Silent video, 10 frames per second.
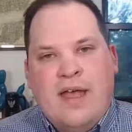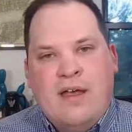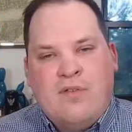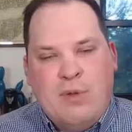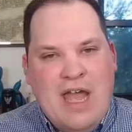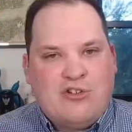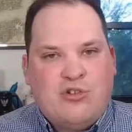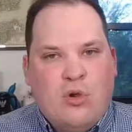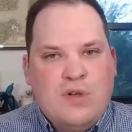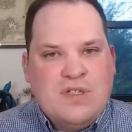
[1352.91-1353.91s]
uh, from a
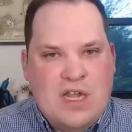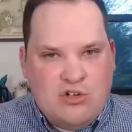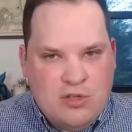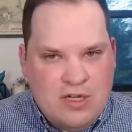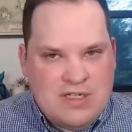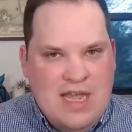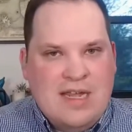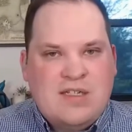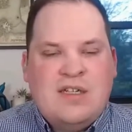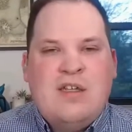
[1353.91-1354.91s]
national organization, that it
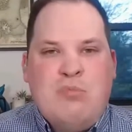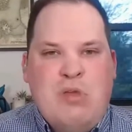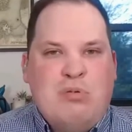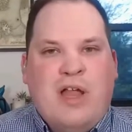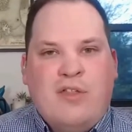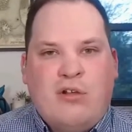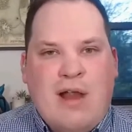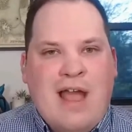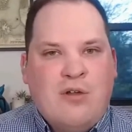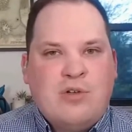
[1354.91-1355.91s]
takes people on the
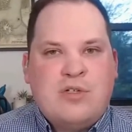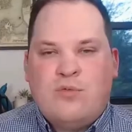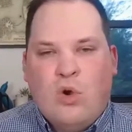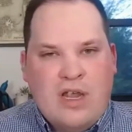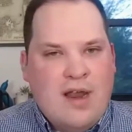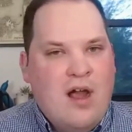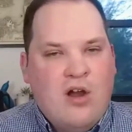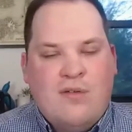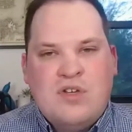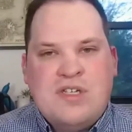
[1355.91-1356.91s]
ground working
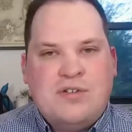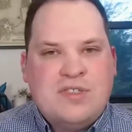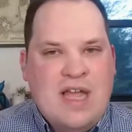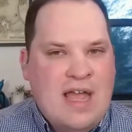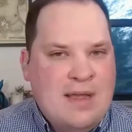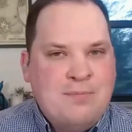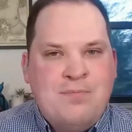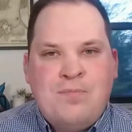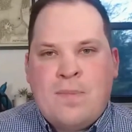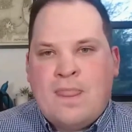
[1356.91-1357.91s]
hard every single
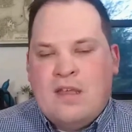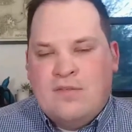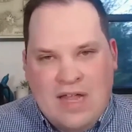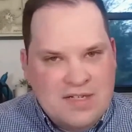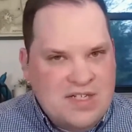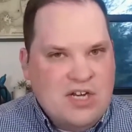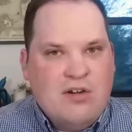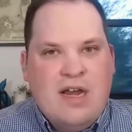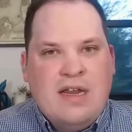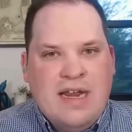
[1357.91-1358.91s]
day,
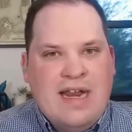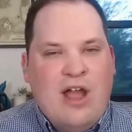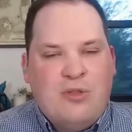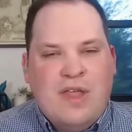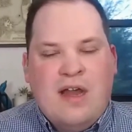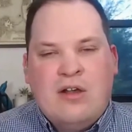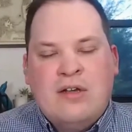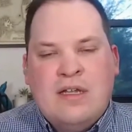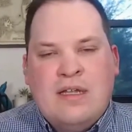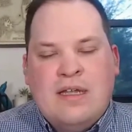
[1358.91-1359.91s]
volunteering, getting out there.